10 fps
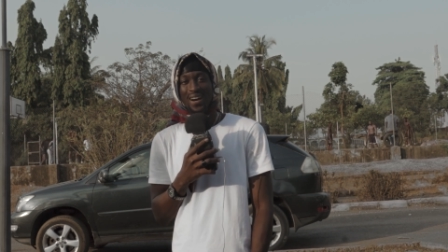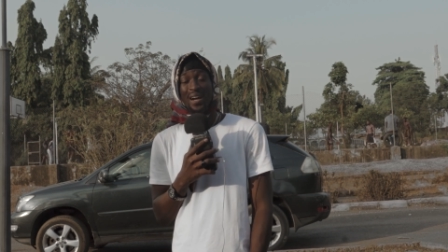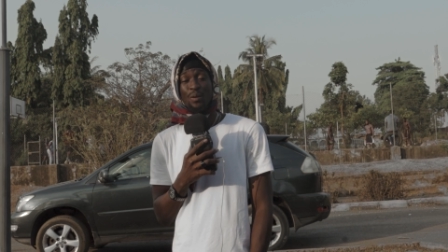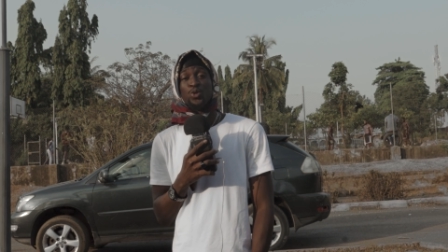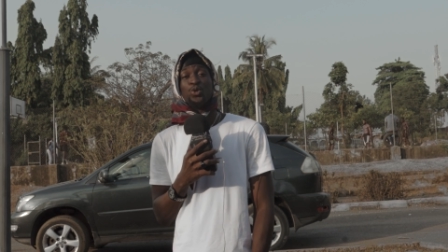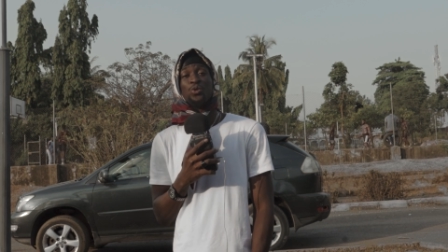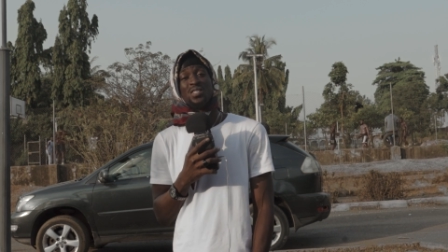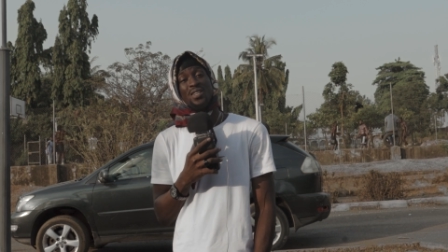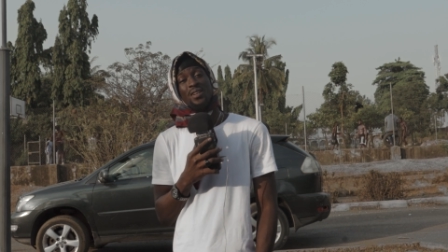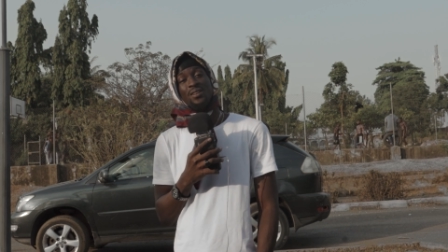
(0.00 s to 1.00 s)
I am
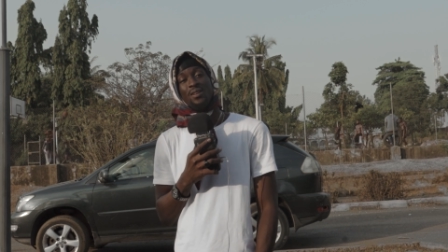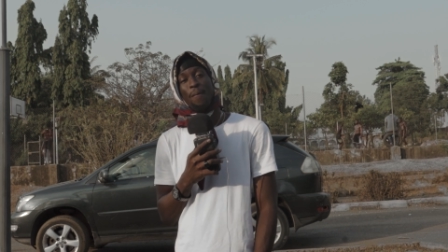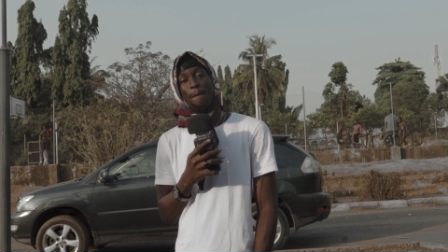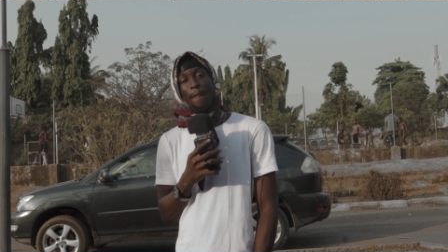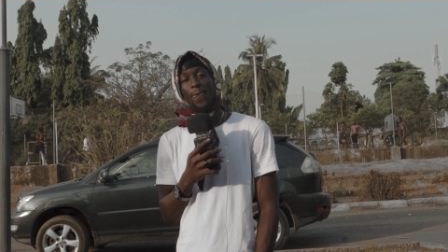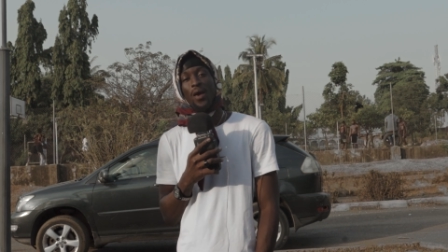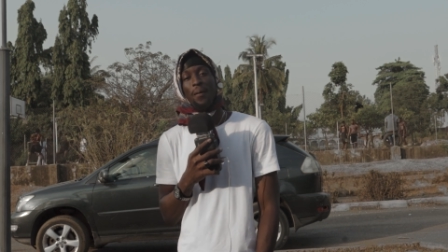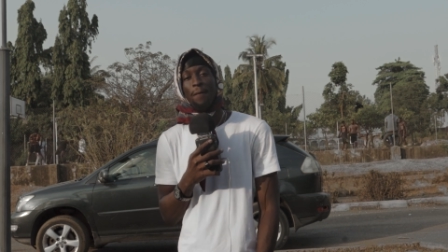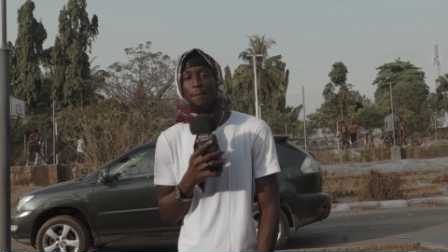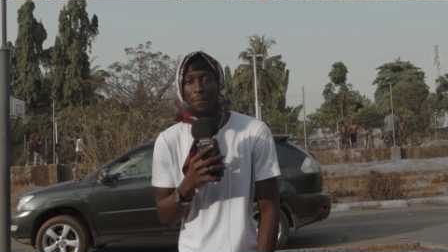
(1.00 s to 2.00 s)
shooting
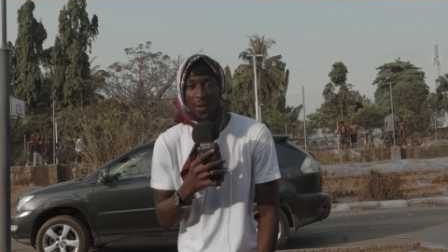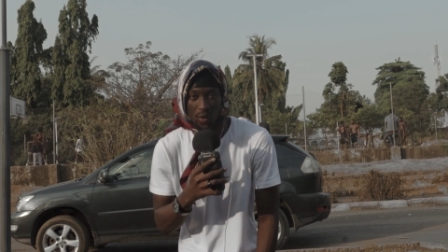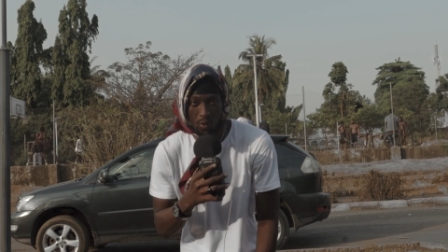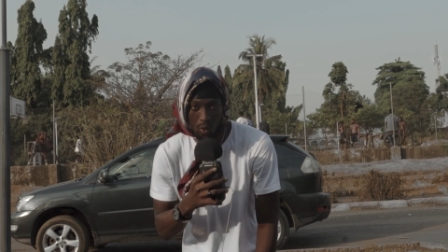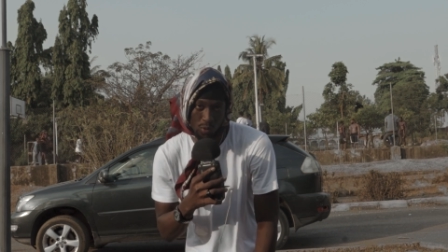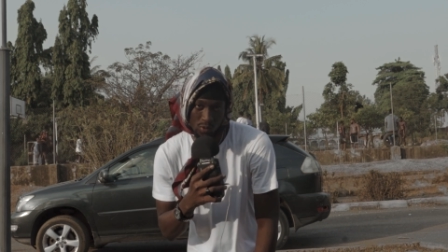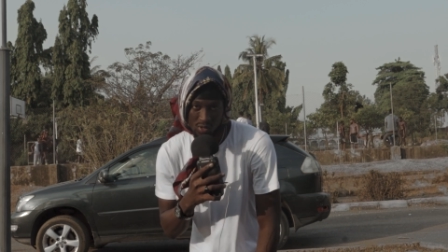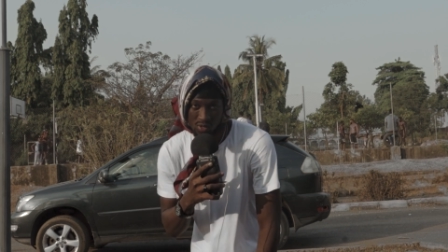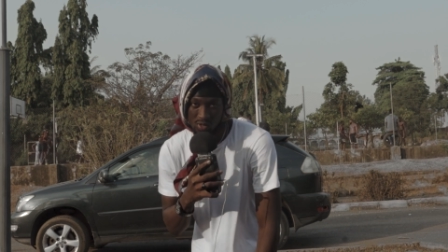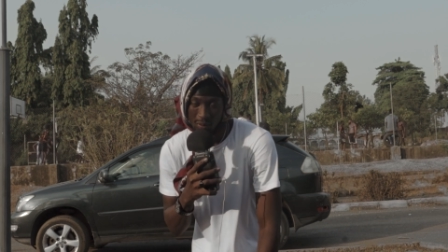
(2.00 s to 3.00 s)
B-rolls.
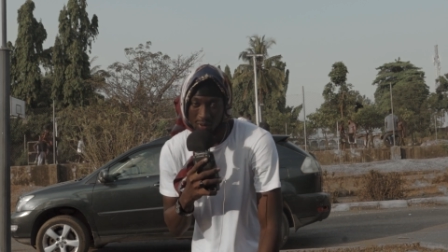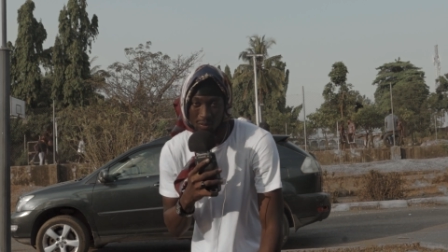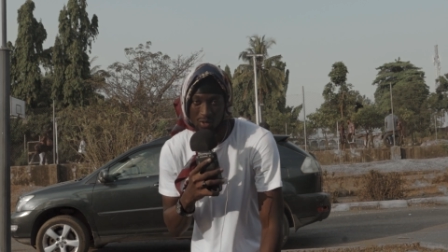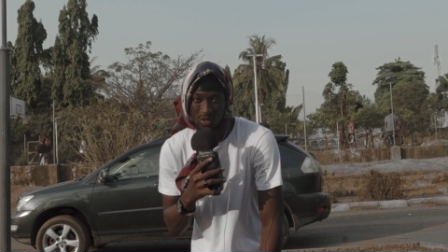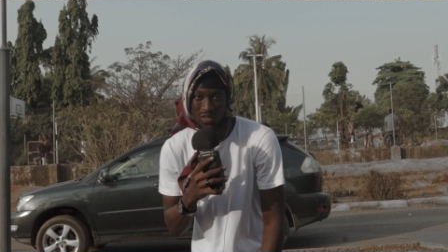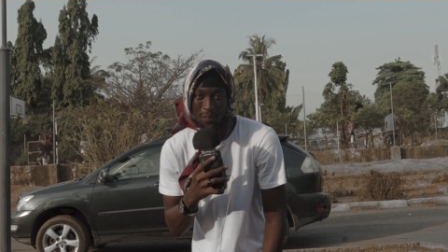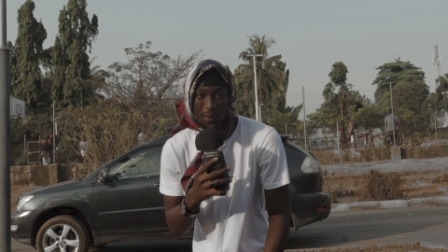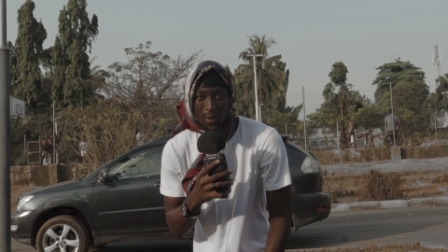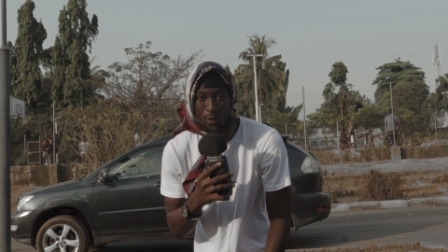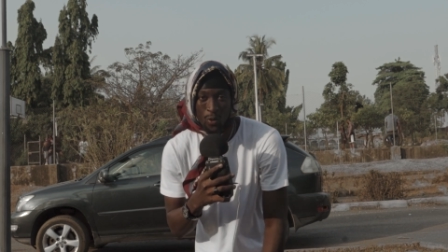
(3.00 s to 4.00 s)
So I'm going to be shooting
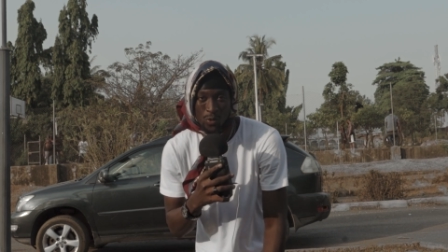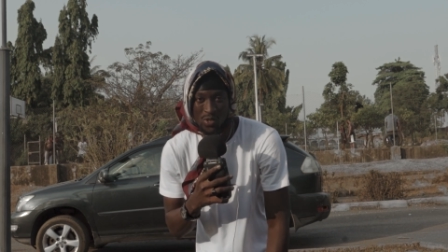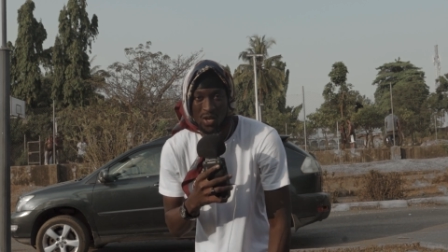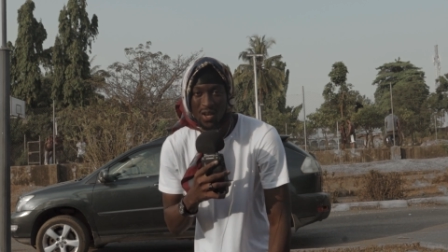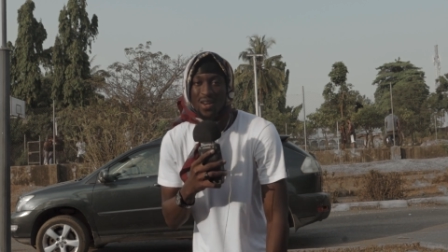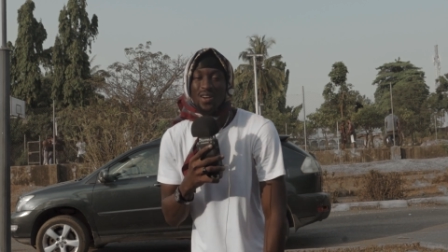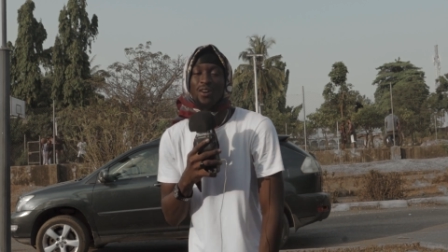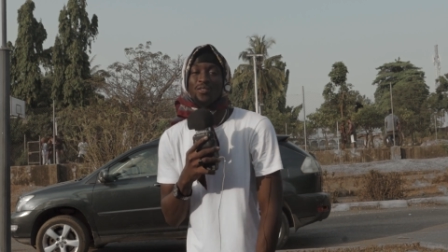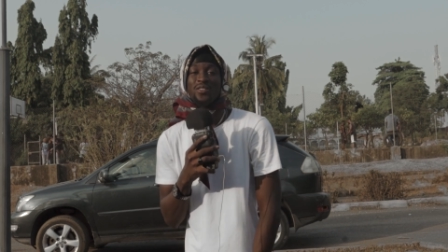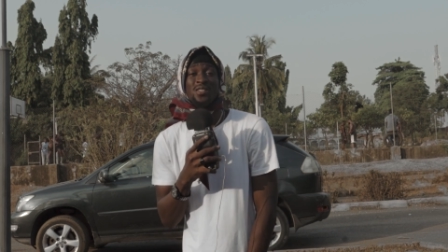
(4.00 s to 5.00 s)
B-rolls
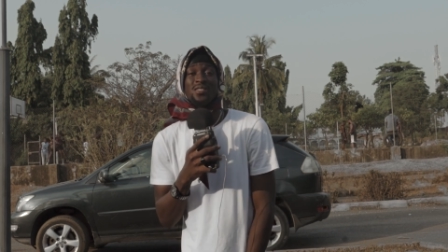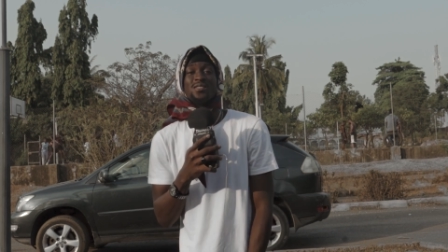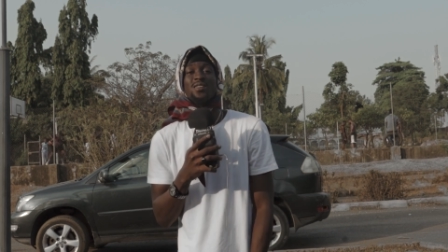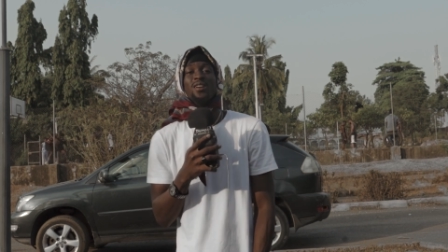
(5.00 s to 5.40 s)
of this